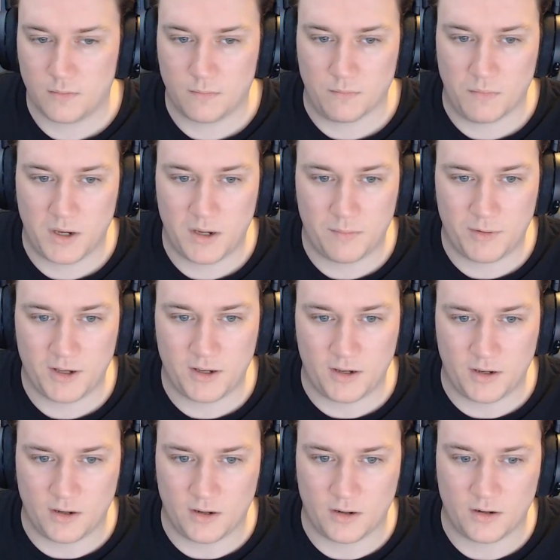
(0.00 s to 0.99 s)
Maybe
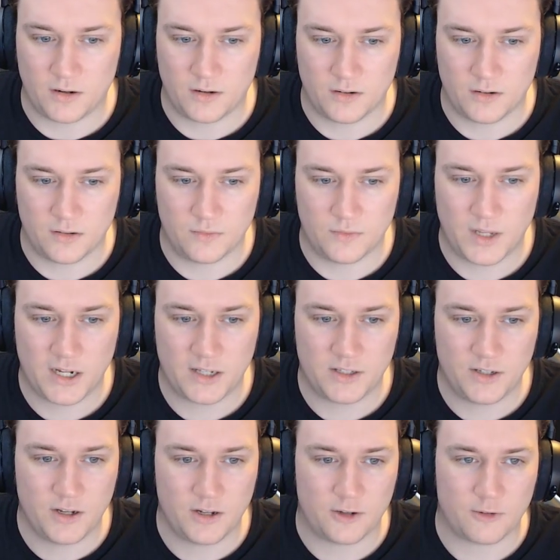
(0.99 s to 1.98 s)
that's
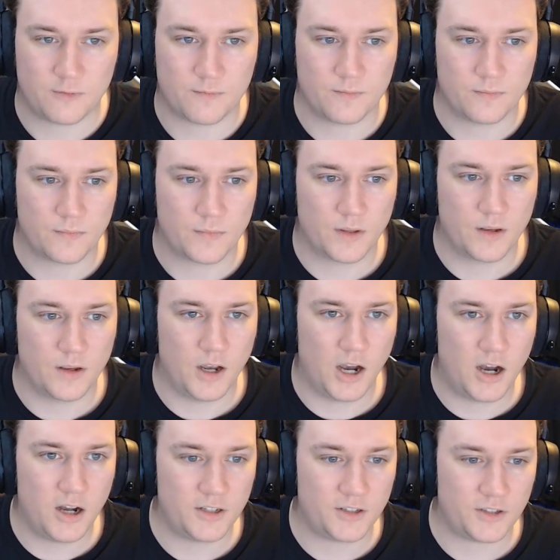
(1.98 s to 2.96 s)
it.
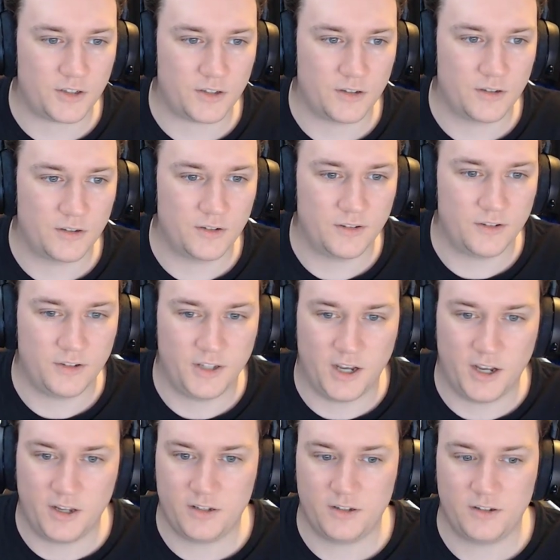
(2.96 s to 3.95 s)
Hearts.
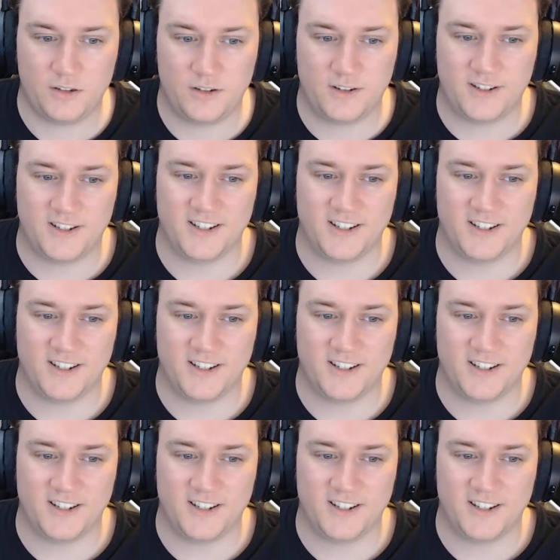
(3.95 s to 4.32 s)
Yes?